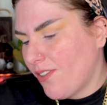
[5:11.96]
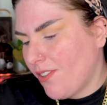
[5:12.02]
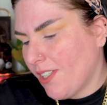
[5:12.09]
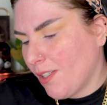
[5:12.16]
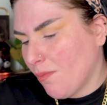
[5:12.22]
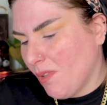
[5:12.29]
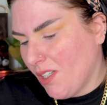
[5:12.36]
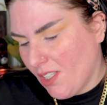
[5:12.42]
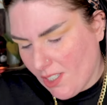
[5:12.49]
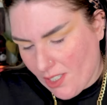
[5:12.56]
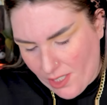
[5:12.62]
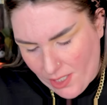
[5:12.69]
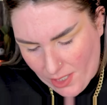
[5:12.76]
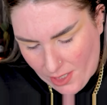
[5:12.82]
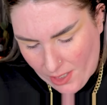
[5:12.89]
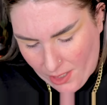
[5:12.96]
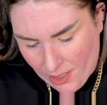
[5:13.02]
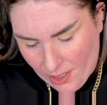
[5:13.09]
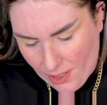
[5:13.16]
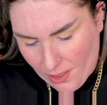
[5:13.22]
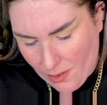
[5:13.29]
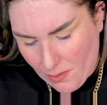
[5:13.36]
Sigma
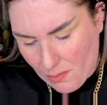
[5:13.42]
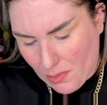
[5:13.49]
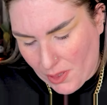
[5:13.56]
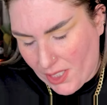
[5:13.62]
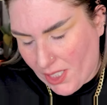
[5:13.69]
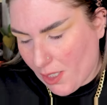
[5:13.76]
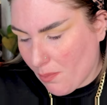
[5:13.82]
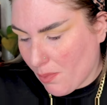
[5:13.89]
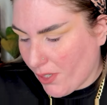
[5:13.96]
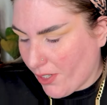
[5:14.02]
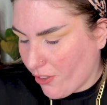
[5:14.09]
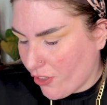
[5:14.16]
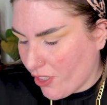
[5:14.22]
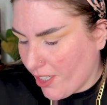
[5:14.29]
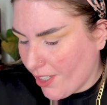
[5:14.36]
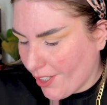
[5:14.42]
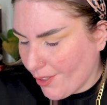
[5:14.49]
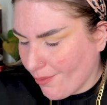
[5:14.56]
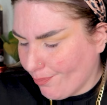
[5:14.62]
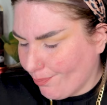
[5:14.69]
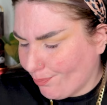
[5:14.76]
blending brush here.